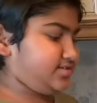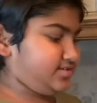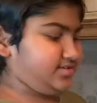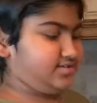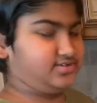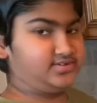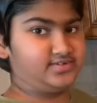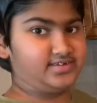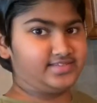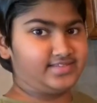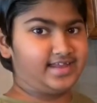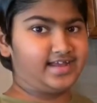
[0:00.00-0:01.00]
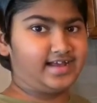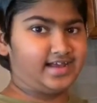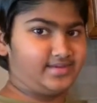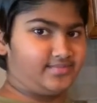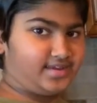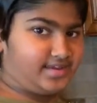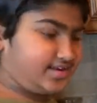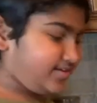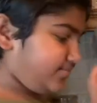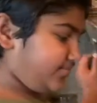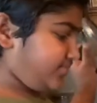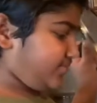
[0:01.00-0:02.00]
each unit that I made,
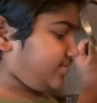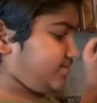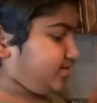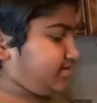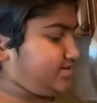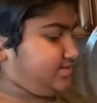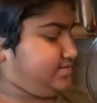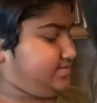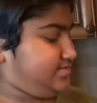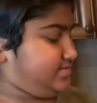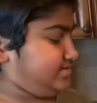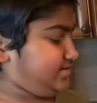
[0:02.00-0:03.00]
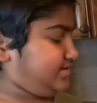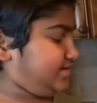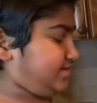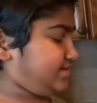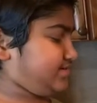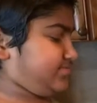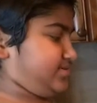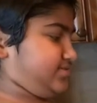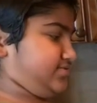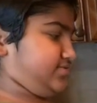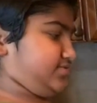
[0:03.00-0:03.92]
it takes about